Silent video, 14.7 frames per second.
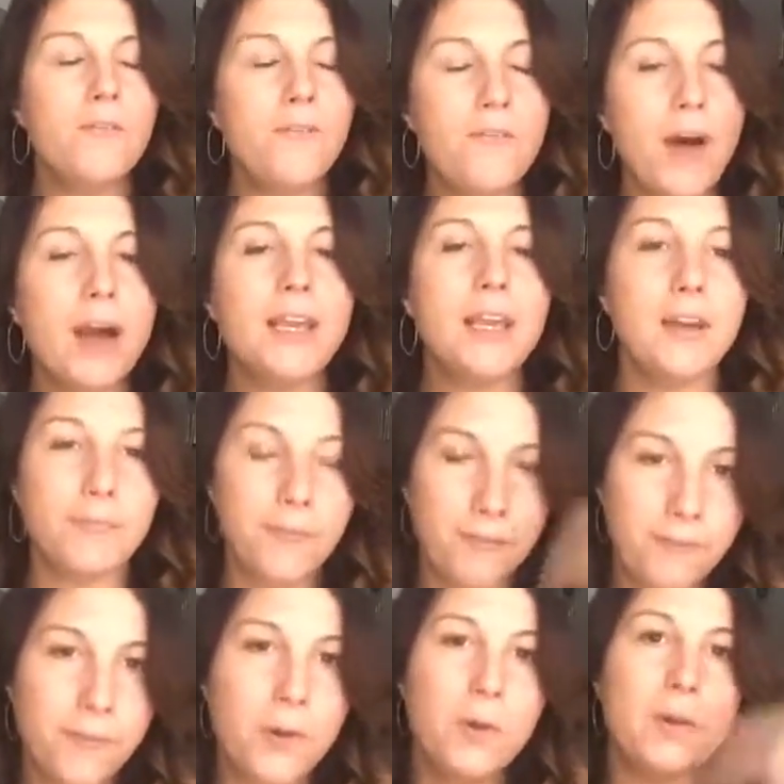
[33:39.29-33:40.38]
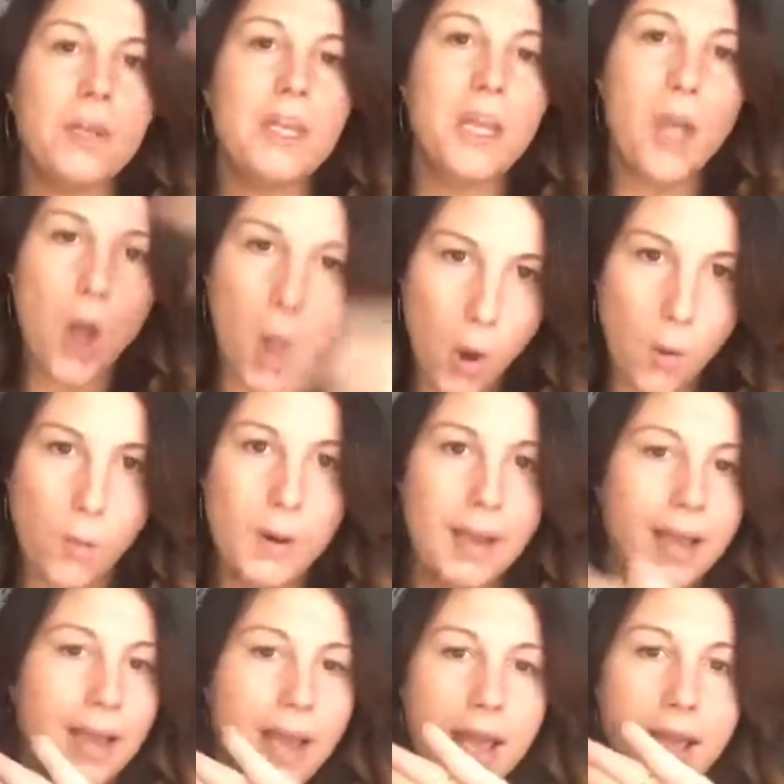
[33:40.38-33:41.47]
fucking fully own it,